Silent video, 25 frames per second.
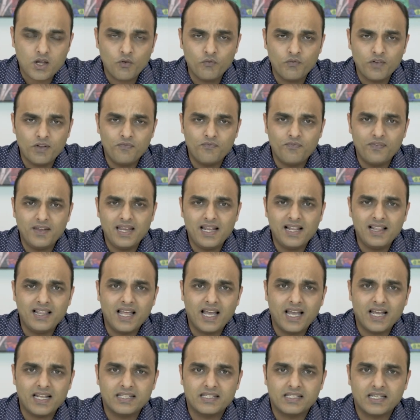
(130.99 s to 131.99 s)
we feel
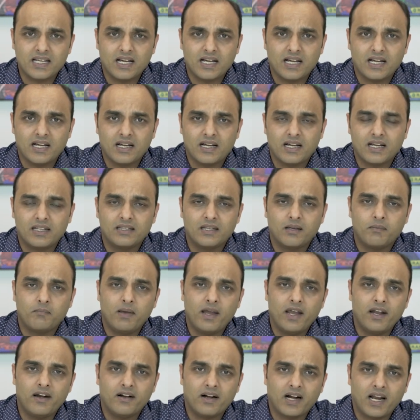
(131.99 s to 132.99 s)
that the main